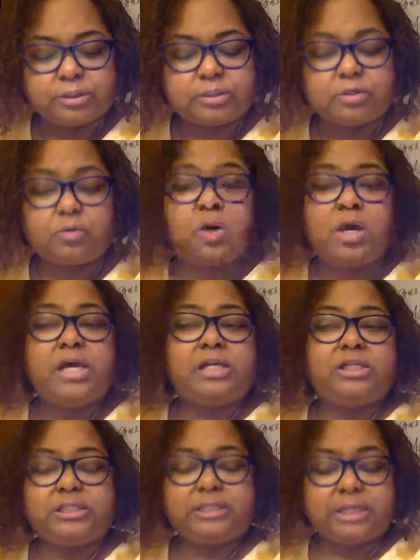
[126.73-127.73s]
So
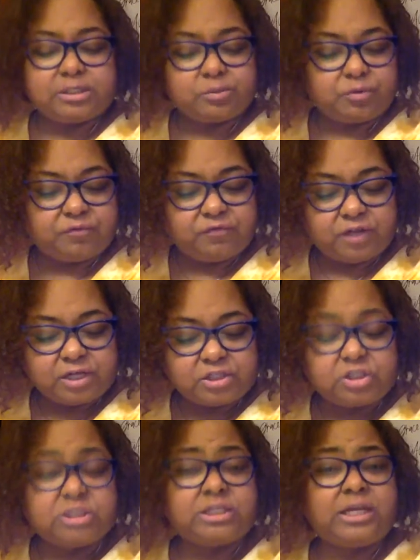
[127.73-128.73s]
just as a
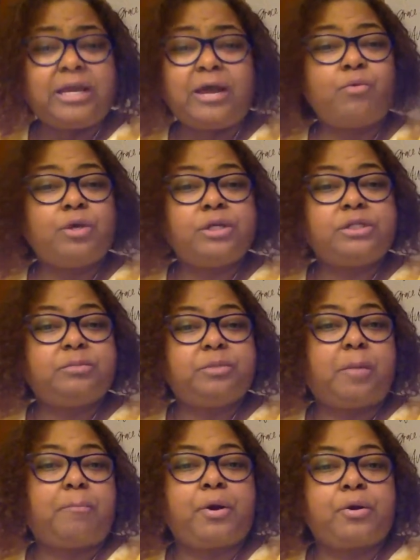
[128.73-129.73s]
reflection today, I want it to be
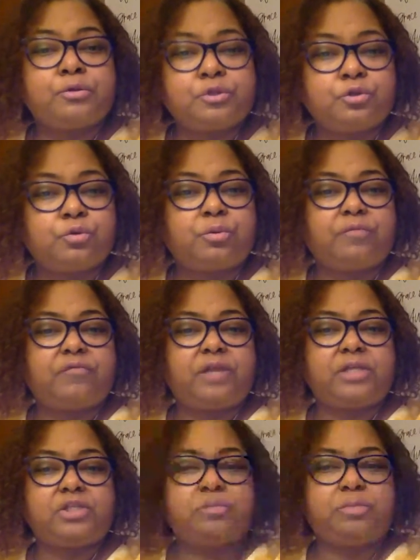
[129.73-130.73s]
a personal
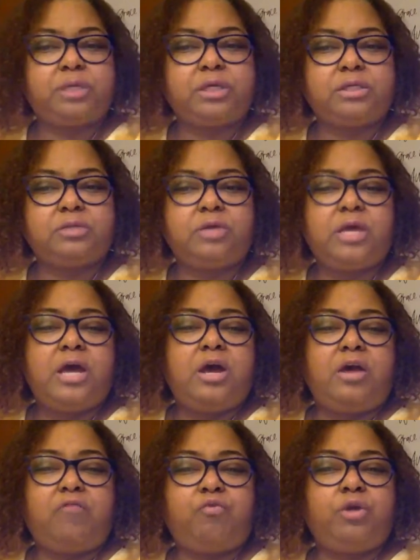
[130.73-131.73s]
reflection, because
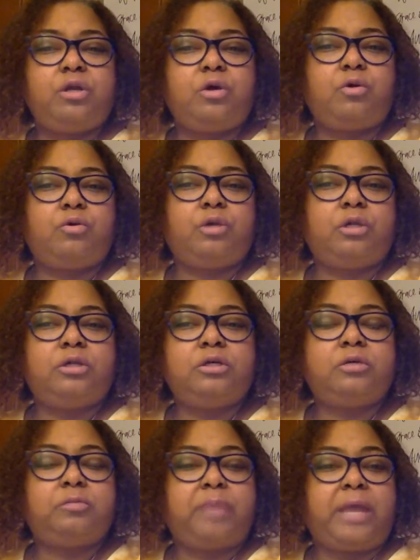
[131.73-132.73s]
if we don't
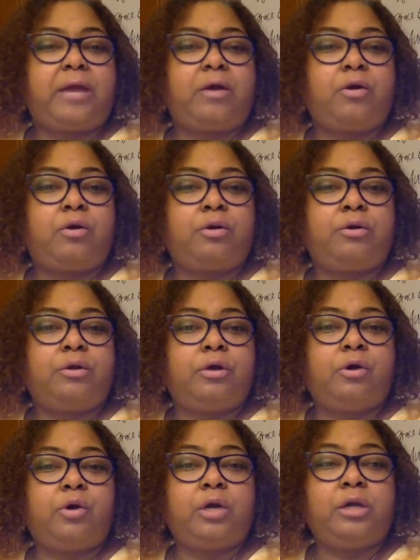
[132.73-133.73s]
look back on
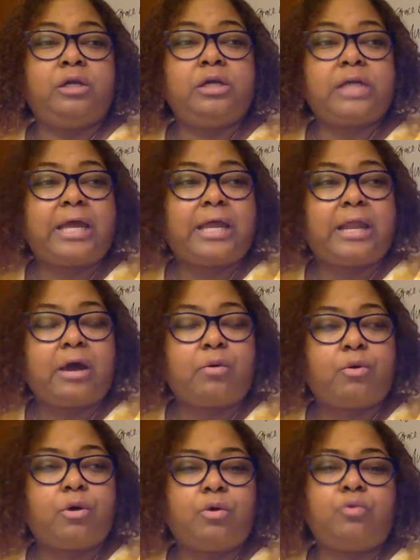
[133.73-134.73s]
or look at
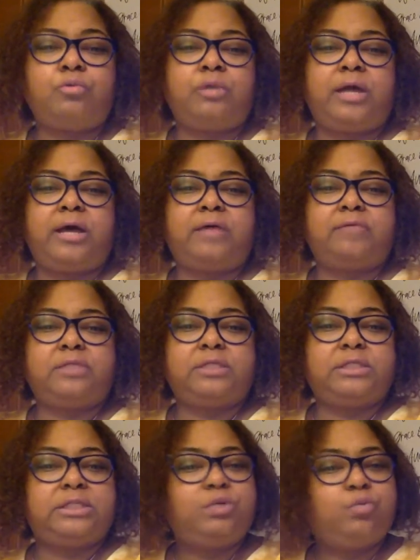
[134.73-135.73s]
our own lives to
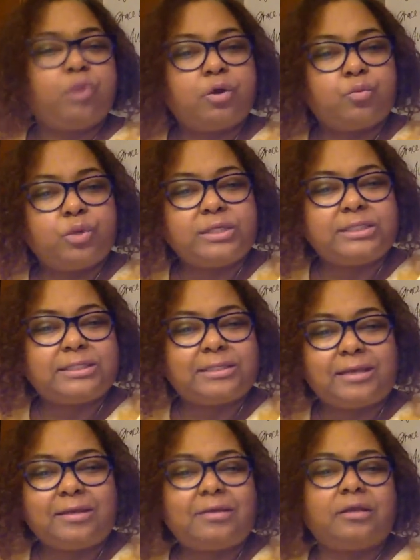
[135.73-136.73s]
see where we
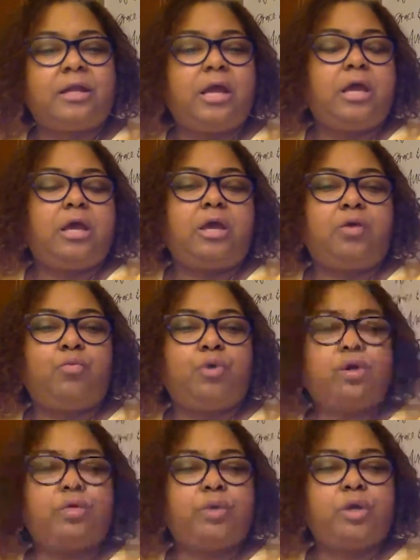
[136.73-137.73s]
stand and
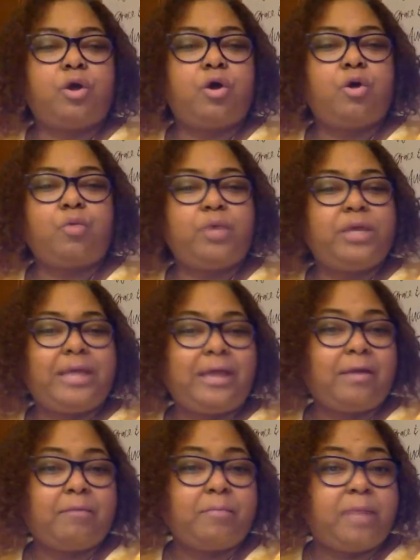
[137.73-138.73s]
where we are, we
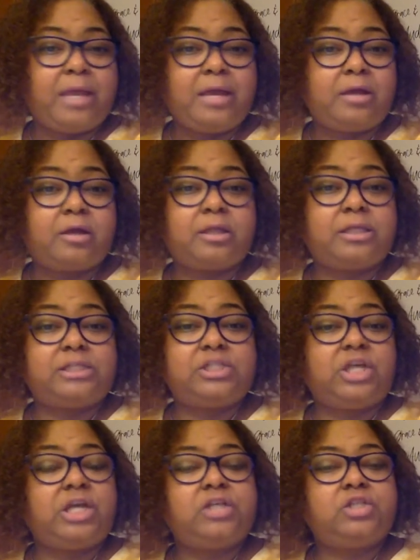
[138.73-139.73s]
can't make the
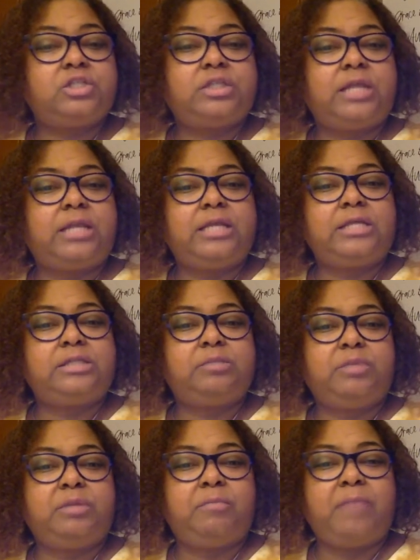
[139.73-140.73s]
changes that need to
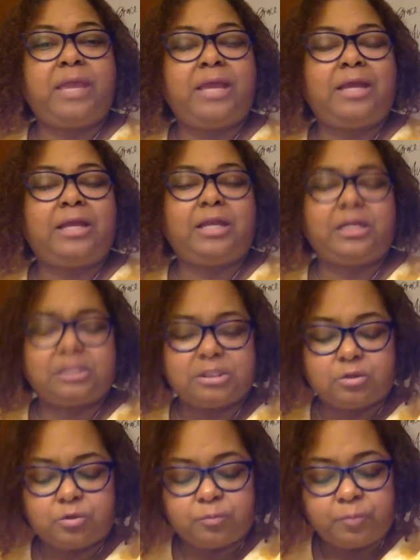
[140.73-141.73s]
be made. And
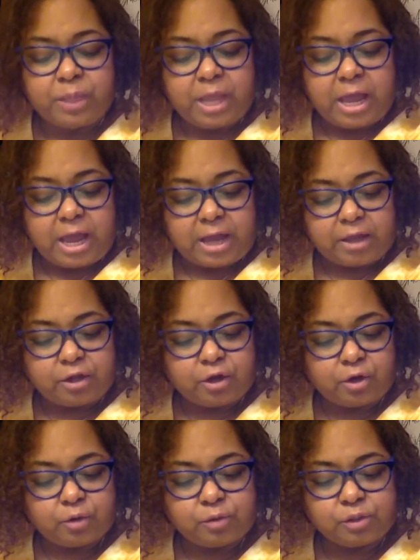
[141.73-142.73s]
so I
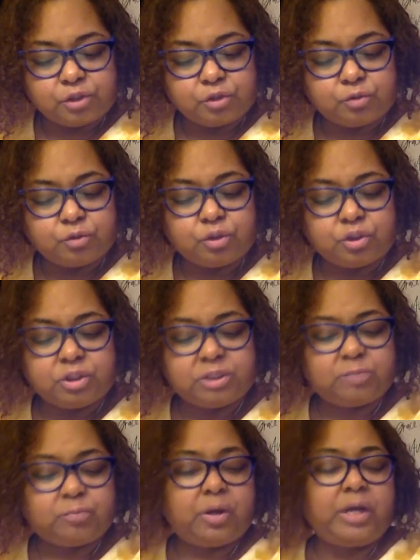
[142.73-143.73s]
encourage you to
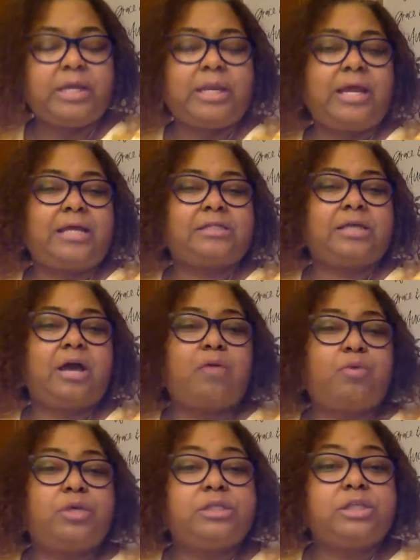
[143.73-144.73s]
just pray and ask God,
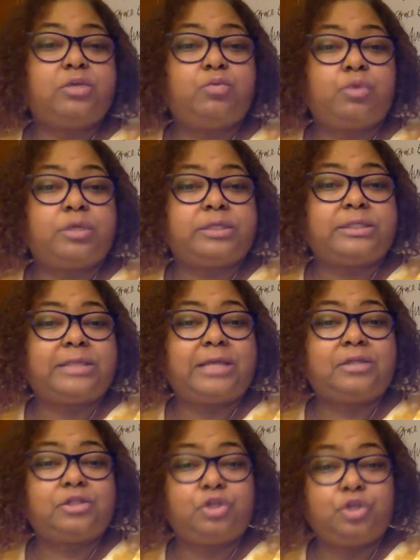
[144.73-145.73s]
what does He want to say
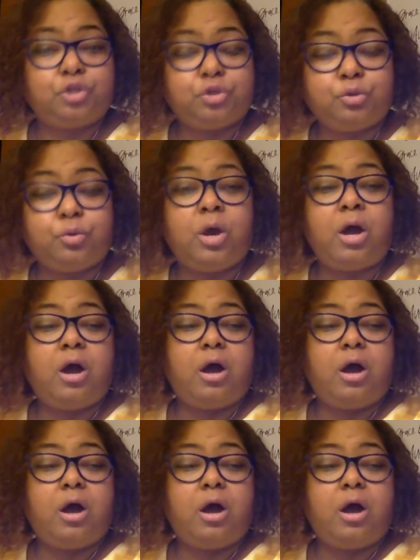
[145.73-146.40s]
to you?